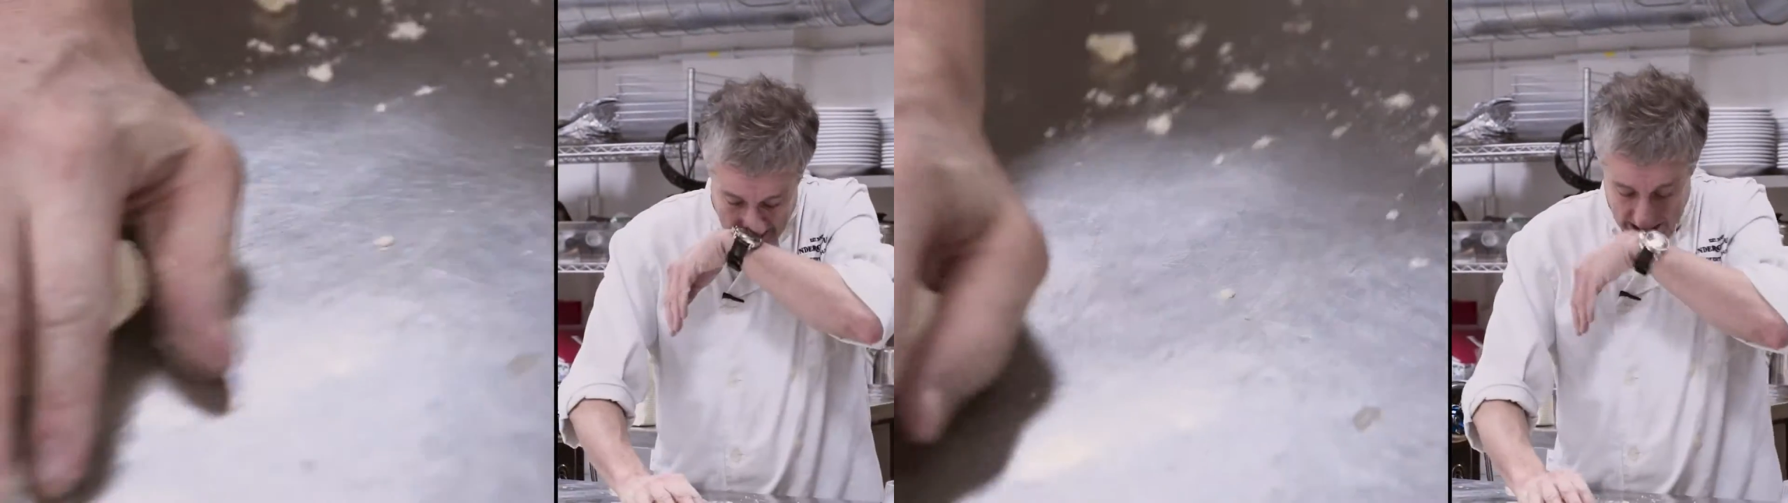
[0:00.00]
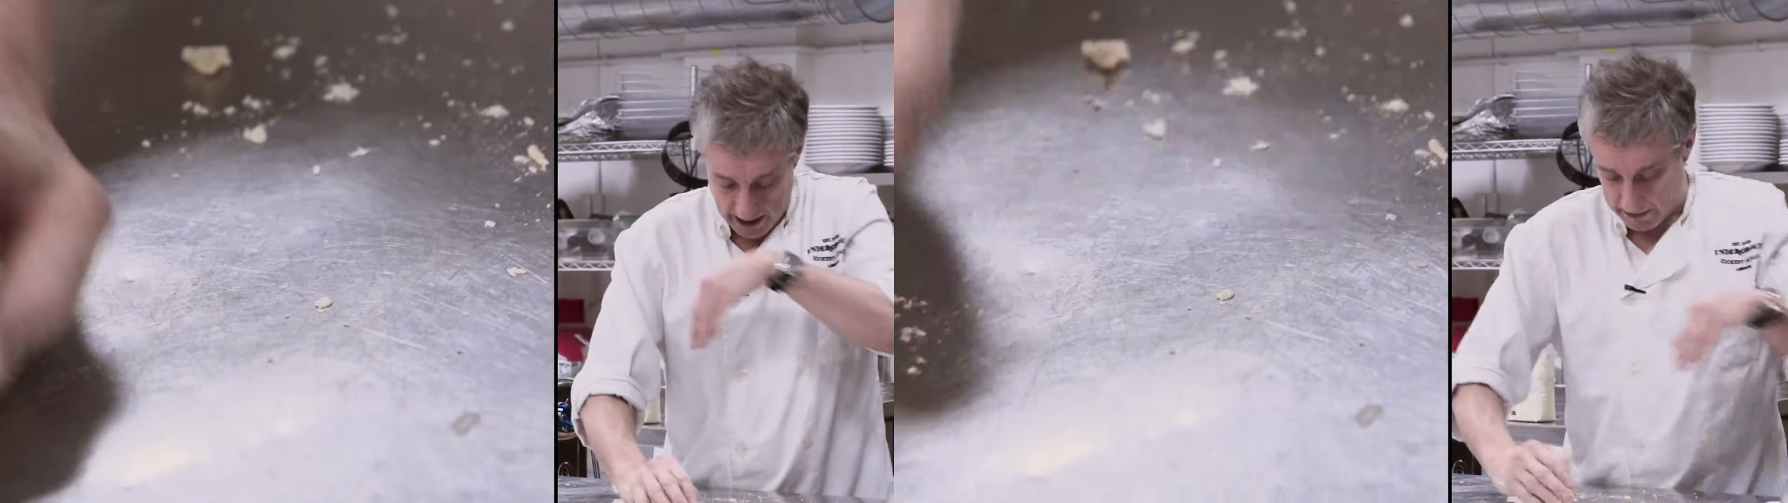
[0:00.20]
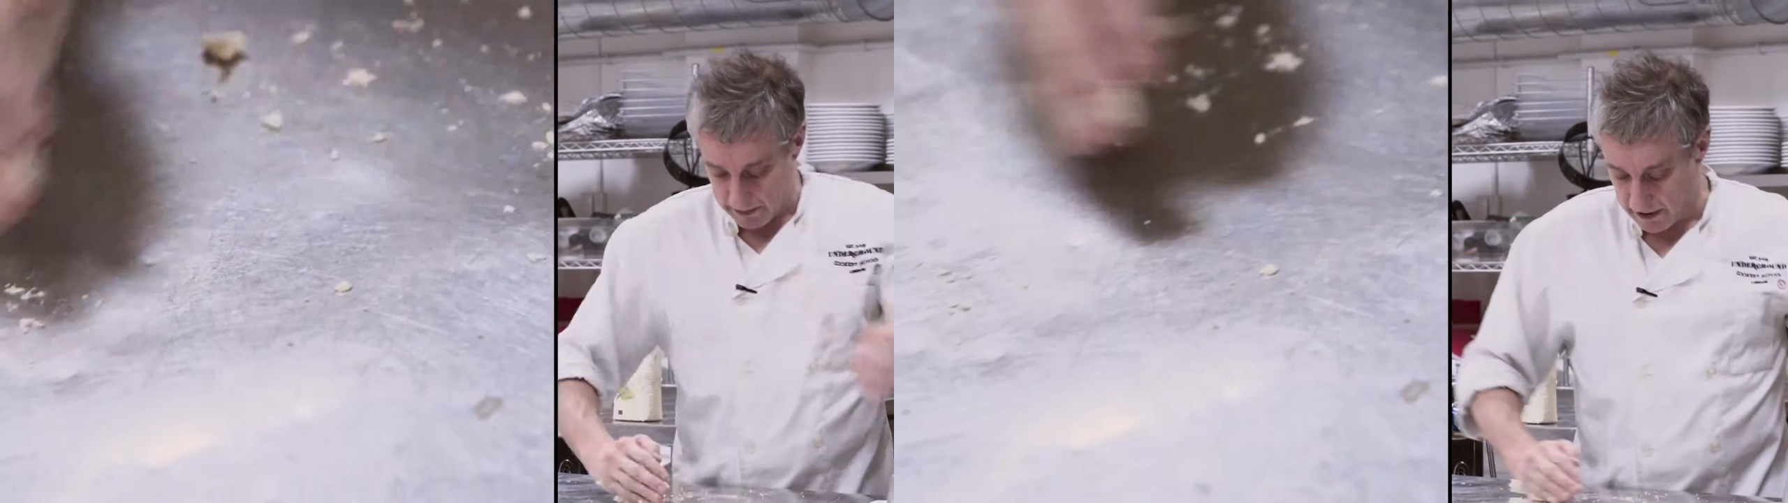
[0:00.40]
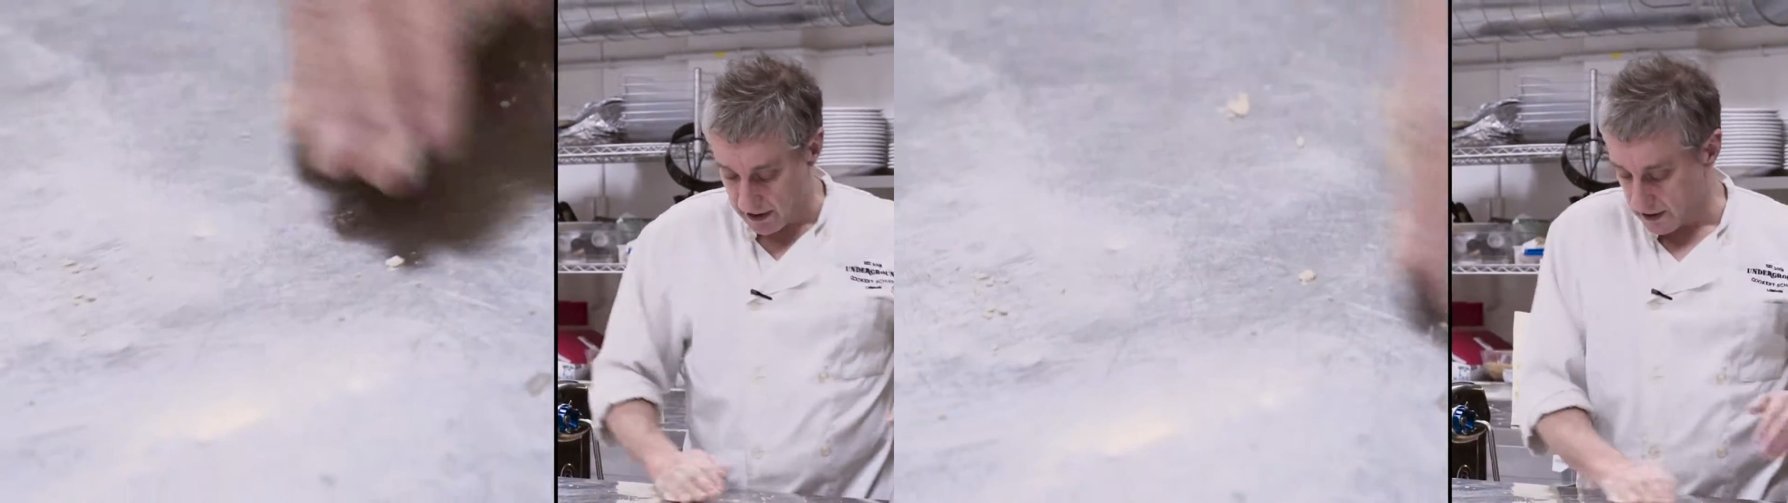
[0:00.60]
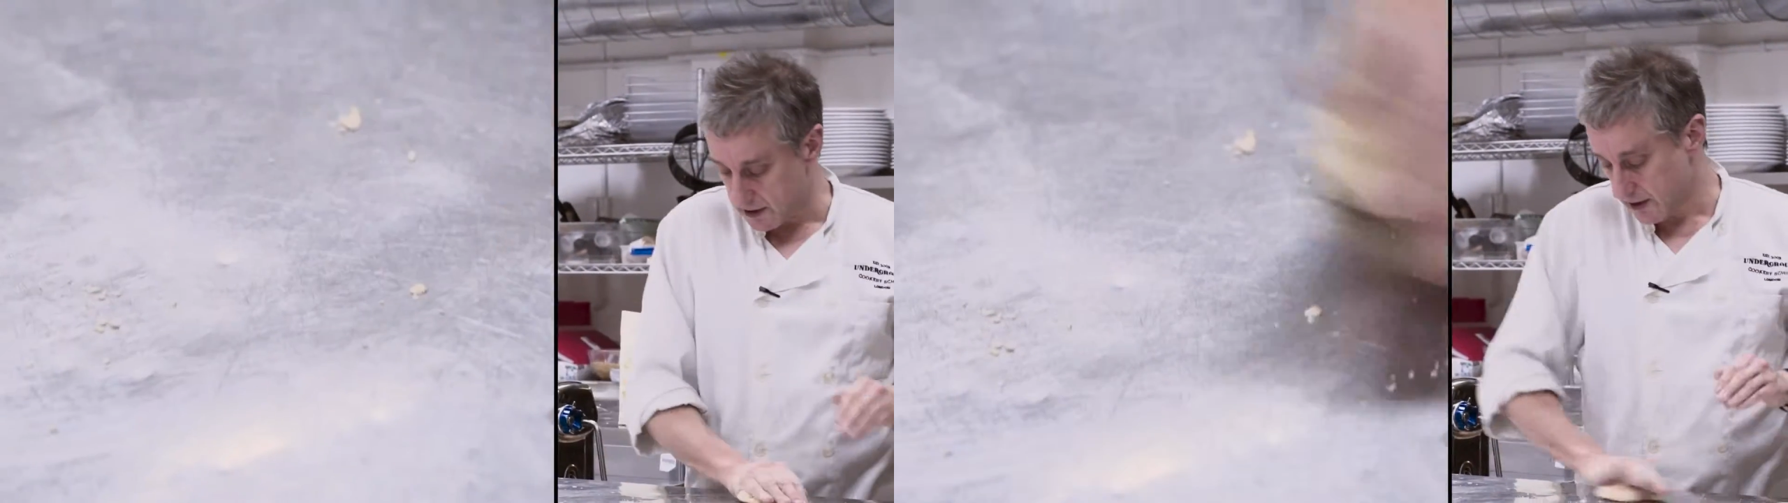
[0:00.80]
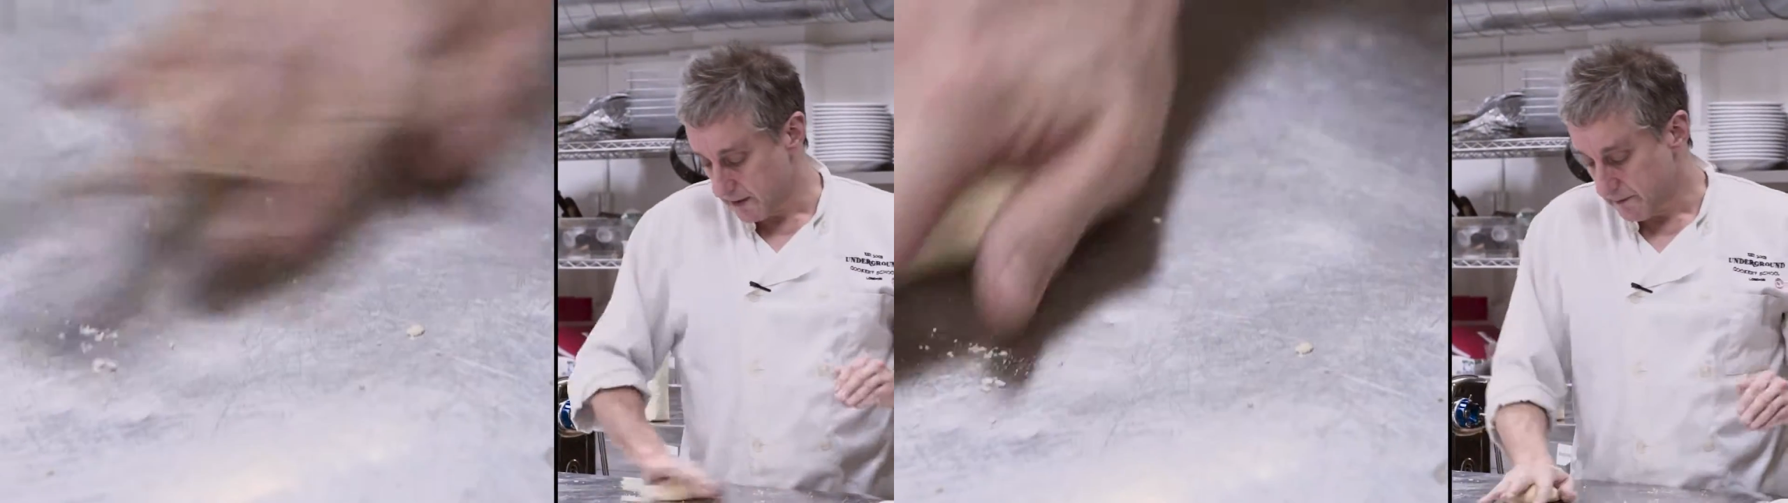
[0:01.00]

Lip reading: happy because